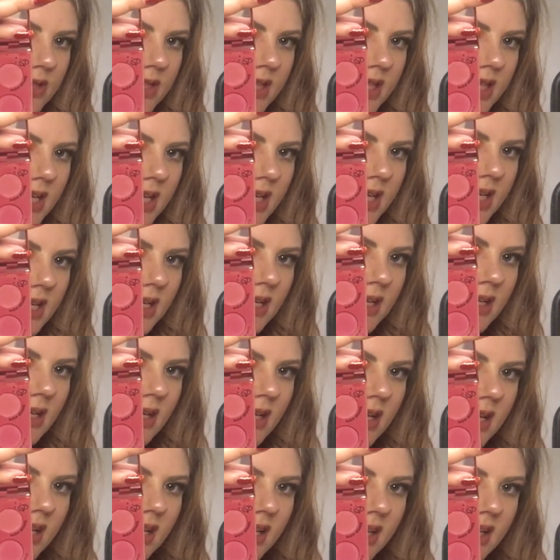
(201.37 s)
in it,
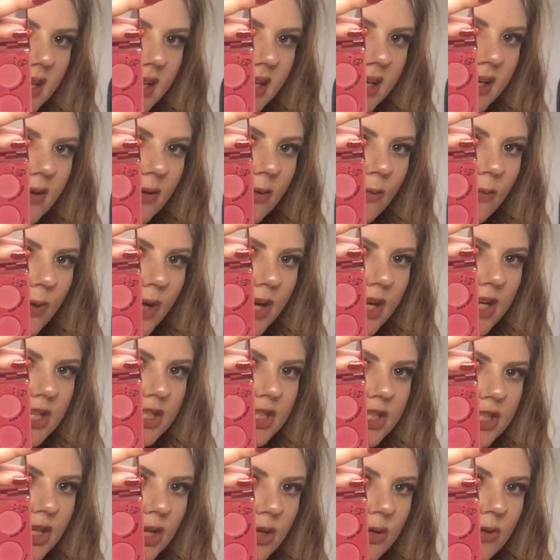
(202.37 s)
like
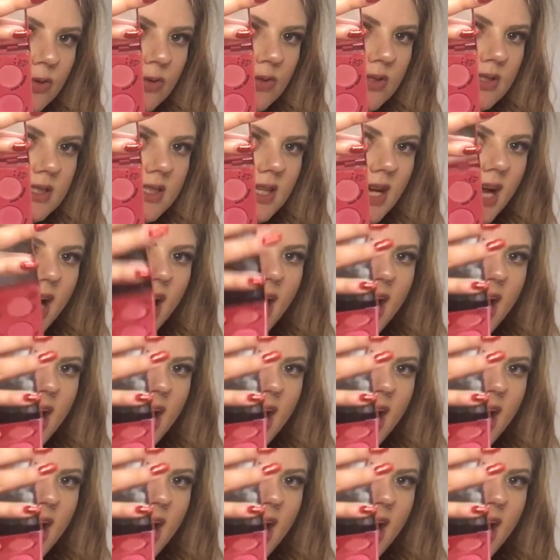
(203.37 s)
reddish tones.